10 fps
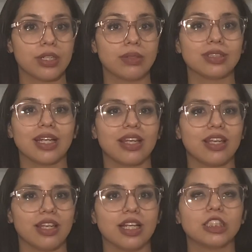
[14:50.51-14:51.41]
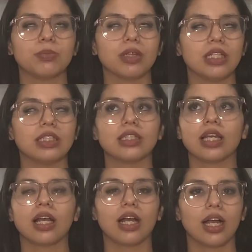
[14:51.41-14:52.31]
And I was like, yes, please.
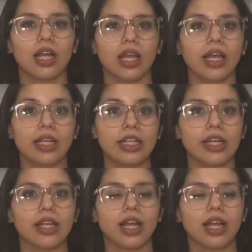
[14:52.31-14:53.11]
Like I need it.